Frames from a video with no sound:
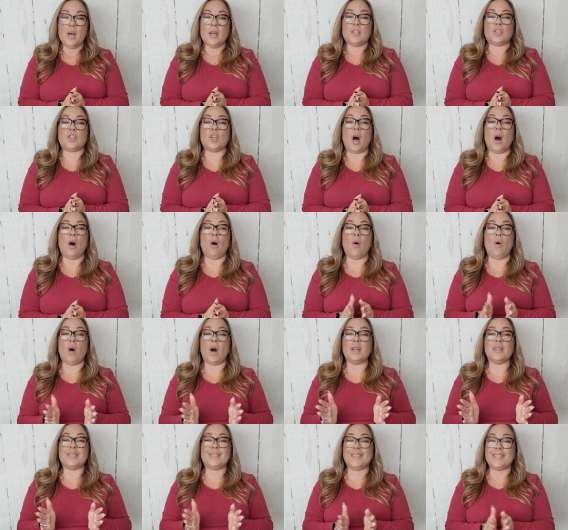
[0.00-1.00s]
So
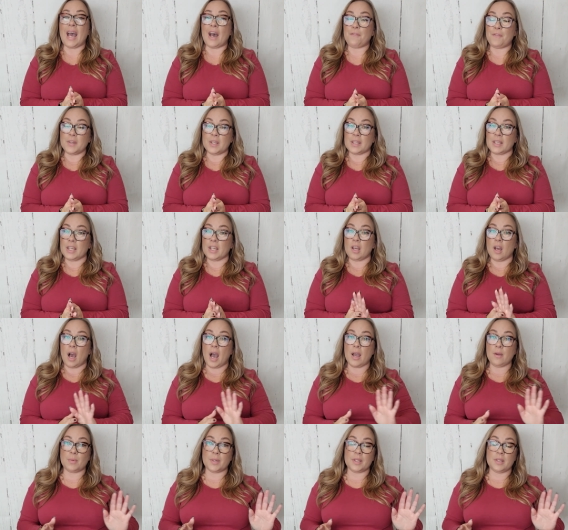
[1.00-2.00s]
definitely
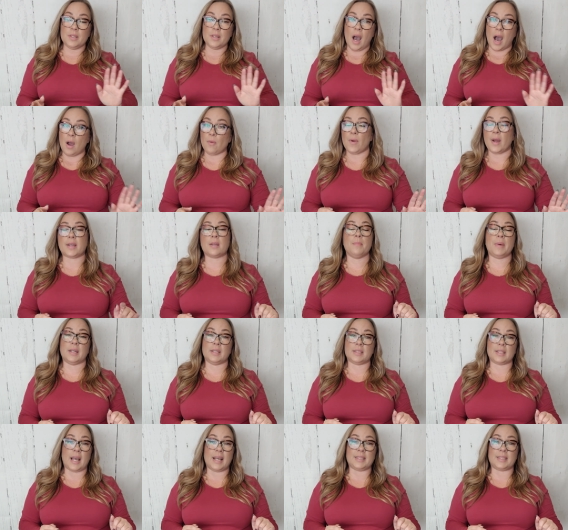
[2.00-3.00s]
I would not
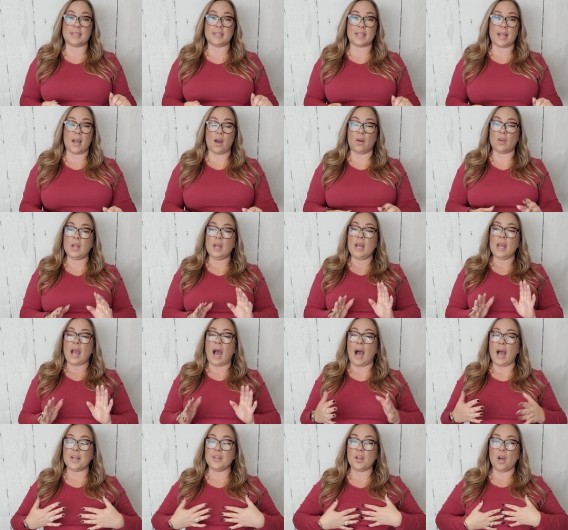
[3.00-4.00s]
recommend sizing down.
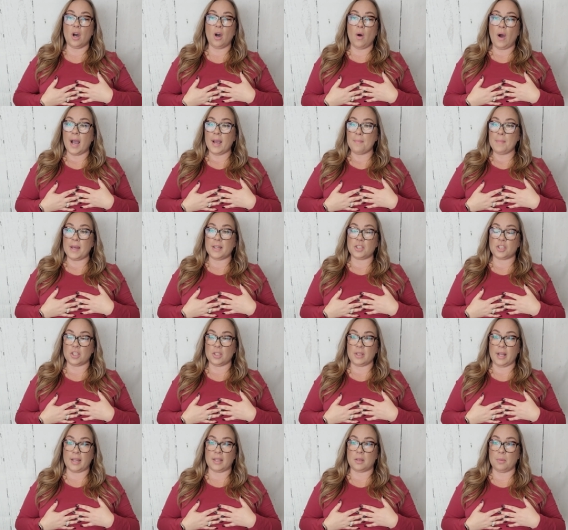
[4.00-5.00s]
I know I
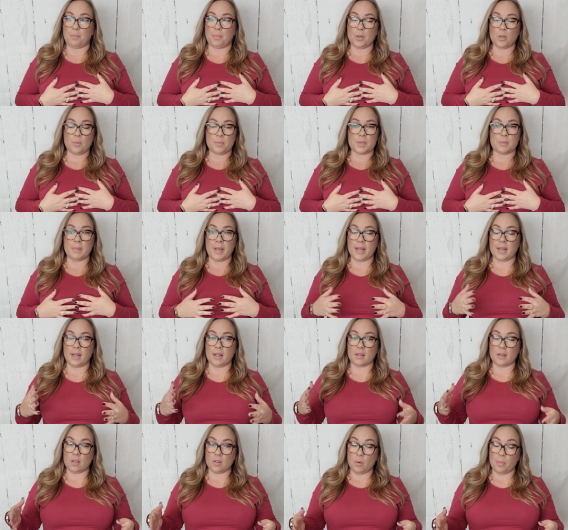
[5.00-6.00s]
mentioned like the boobs made
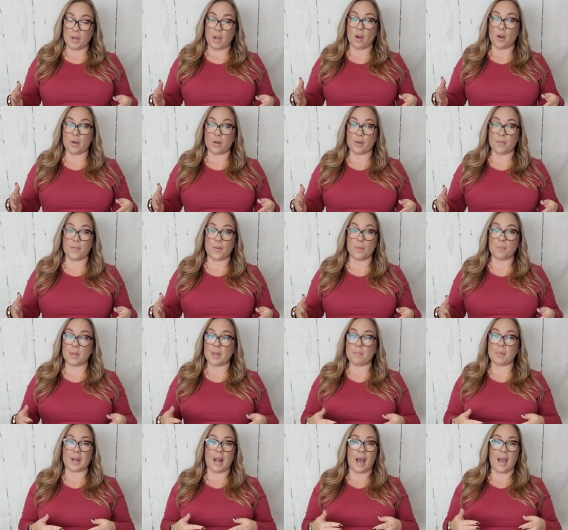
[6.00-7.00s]
it a little bit harder for
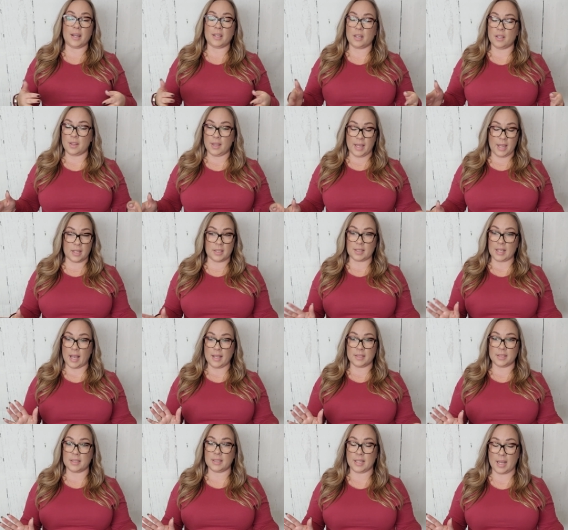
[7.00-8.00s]
me, but I think
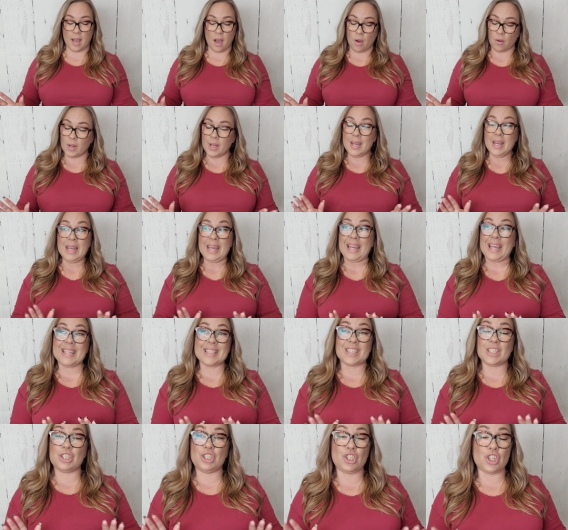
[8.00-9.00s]
sizing down
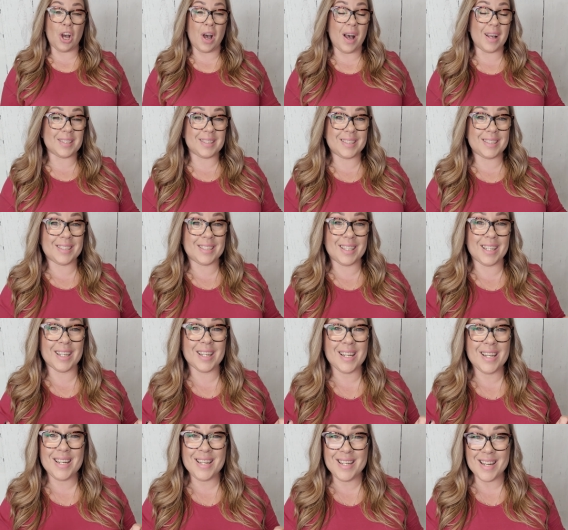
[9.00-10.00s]
is just
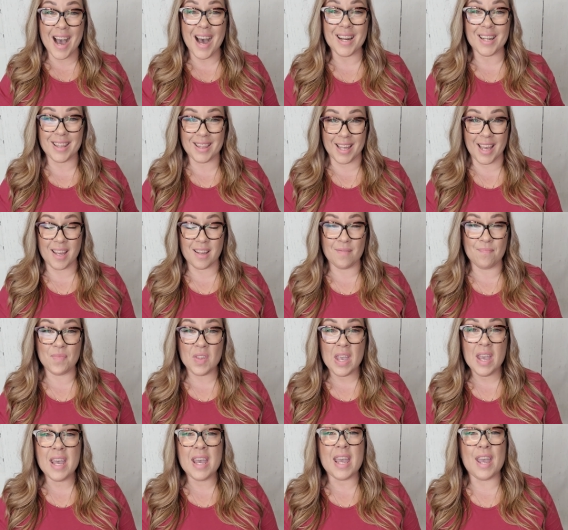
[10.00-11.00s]
not a thing.
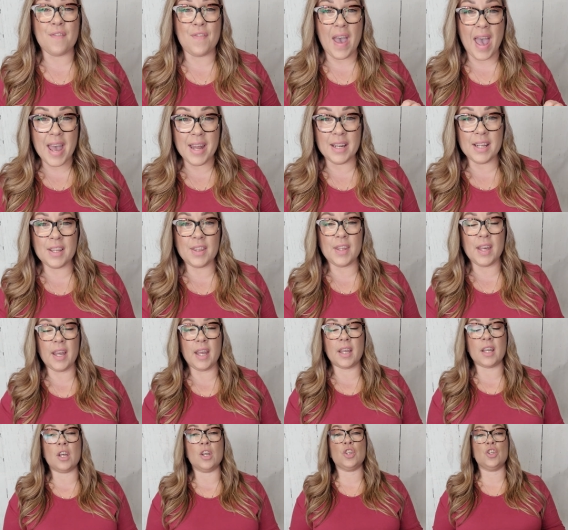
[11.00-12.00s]
If
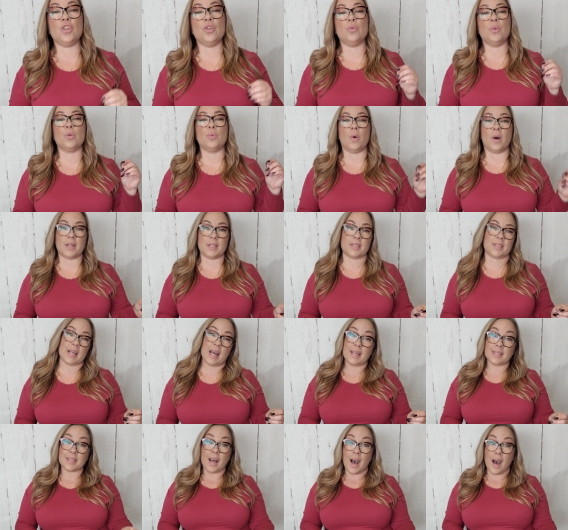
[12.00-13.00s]
anything, you would want to
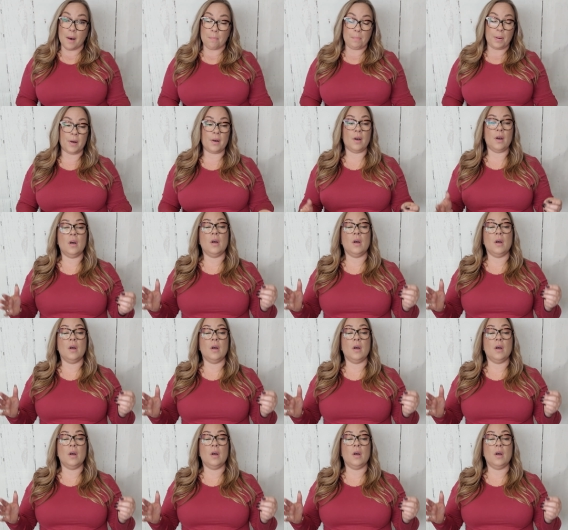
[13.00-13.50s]
size up.